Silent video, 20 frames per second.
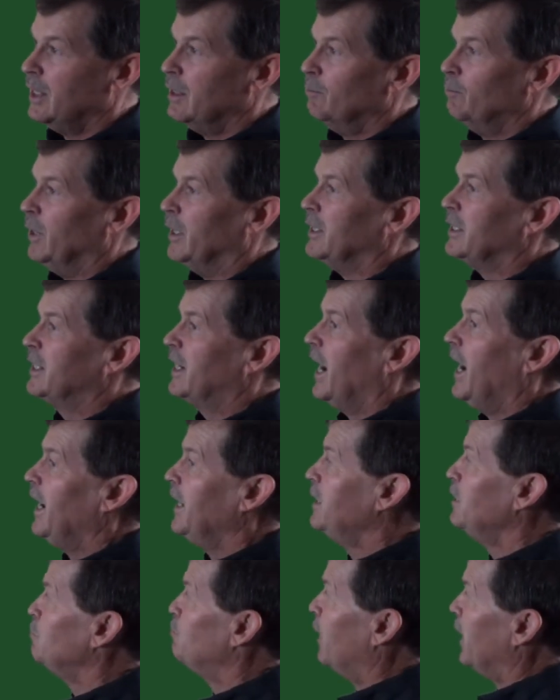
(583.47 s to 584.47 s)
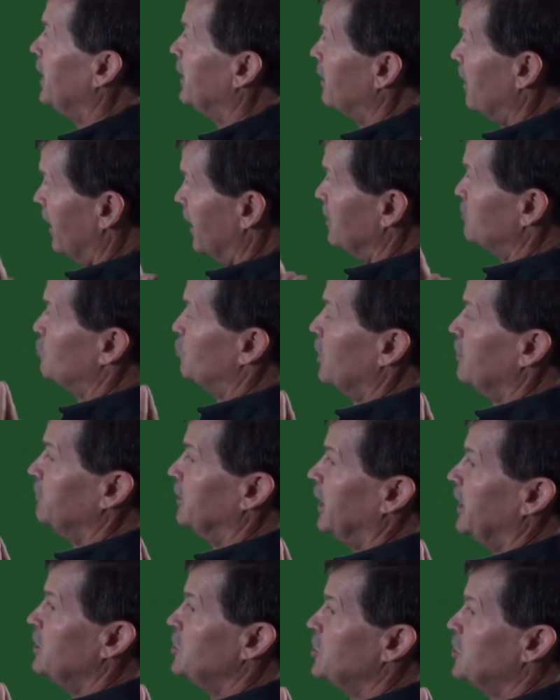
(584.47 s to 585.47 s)
but guided by God's
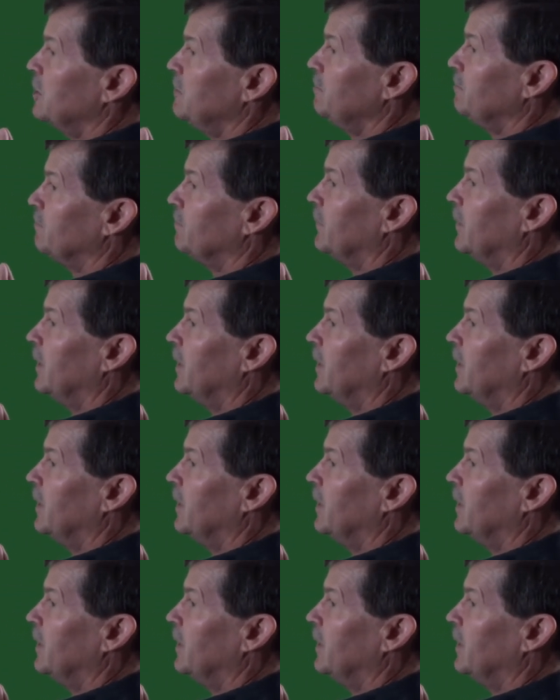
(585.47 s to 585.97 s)
revelation